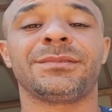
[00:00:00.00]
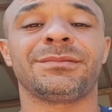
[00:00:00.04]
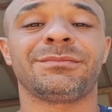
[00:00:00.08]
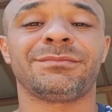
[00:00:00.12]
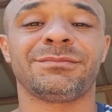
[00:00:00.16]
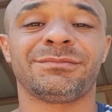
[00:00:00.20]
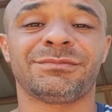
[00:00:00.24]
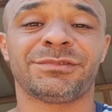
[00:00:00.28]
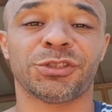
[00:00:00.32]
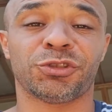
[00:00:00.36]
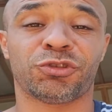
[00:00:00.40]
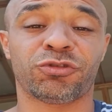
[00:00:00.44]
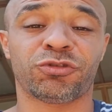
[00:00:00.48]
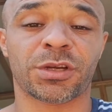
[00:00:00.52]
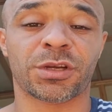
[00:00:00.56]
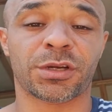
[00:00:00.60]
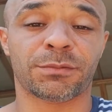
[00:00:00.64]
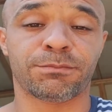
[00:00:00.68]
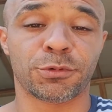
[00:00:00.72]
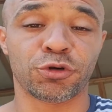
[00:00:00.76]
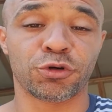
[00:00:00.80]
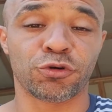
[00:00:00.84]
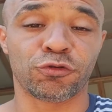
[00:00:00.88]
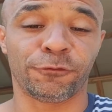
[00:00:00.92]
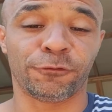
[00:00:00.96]
the truck
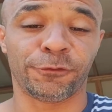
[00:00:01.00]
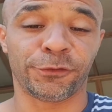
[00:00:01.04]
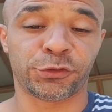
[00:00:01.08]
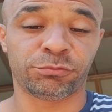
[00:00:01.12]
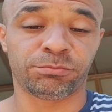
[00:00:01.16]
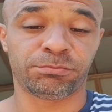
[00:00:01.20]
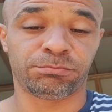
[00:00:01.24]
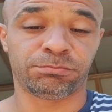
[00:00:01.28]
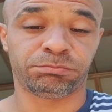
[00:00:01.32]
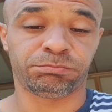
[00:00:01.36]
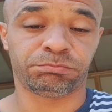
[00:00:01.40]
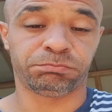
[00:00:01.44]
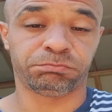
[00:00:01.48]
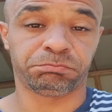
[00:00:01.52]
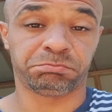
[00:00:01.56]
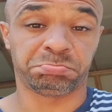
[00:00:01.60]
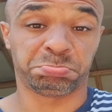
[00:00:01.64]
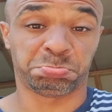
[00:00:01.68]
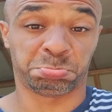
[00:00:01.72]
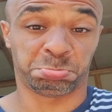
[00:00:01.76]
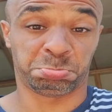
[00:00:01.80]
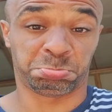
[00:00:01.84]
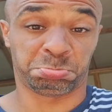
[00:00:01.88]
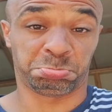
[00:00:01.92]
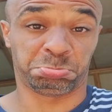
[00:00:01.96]
moves.
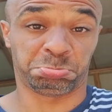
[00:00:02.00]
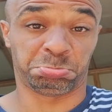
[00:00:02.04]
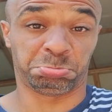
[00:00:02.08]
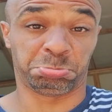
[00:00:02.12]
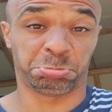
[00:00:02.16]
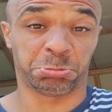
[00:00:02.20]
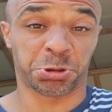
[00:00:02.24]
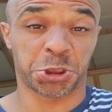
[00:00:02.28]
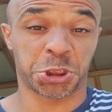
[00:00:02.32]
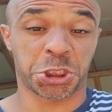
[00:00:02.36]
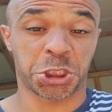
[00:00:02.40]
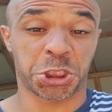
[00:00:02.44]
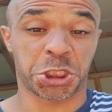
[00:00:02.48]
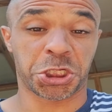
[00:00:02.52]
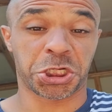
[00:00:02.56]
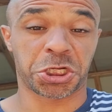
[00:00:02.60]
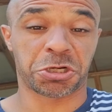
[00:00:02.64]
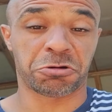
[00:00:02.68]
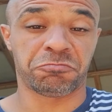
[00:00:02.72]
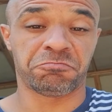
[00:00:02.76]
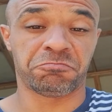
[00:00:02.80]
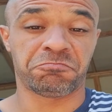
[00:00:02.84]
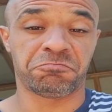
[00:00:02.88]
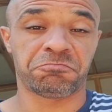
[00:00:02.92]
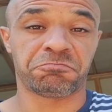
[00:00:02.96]

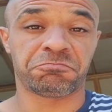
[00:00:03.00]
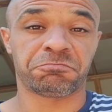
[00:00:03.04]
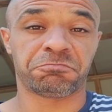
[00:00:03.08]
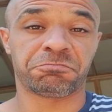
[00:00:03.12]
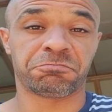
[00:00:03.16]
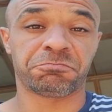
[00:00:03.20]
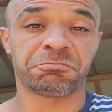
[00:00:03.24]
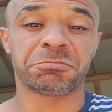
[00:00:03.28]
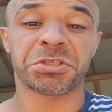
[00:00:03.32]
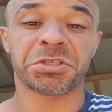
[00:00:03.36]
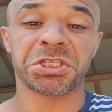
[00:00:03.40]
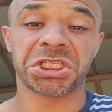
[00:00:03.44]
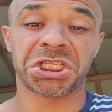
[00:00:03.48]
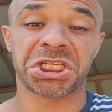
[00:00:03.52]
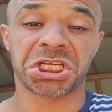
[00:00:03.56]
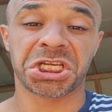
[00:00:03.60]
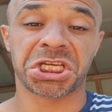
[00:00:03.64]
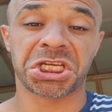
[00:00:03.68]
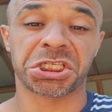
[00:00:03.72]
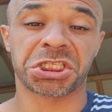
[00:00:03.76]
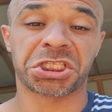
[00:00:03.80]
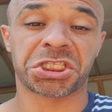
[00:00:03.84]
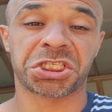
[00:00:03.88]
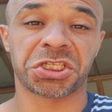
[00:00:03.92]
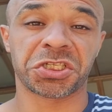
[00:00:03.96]
It
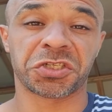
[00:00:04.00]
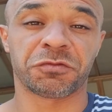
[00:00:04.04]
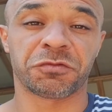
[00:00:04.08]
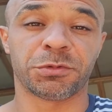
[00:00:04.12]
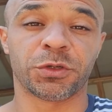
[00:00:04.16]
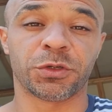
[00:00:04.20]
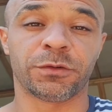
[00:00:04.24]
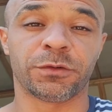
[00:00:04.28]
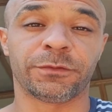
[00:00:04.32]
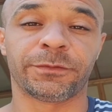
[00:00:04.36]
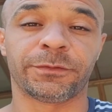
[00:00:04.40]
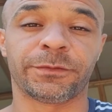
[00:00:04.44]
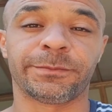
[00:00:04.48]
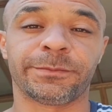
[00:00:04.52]
does still move.